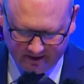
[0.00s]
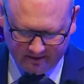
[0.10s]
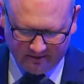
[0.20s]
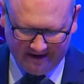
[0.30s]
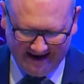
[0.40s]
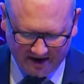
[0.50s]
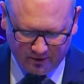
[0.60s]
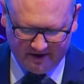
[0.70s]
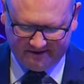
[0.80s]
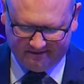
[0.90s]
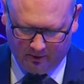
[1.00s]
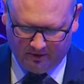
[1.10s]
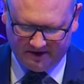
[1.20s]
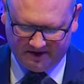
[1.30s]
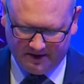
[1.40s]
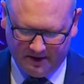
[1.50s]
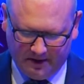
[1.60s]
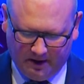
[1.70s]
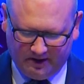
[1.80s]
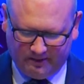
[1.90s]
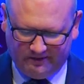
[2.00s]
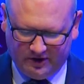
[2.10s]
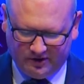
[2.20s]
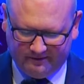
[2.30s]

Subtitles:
for an increased focus on the provision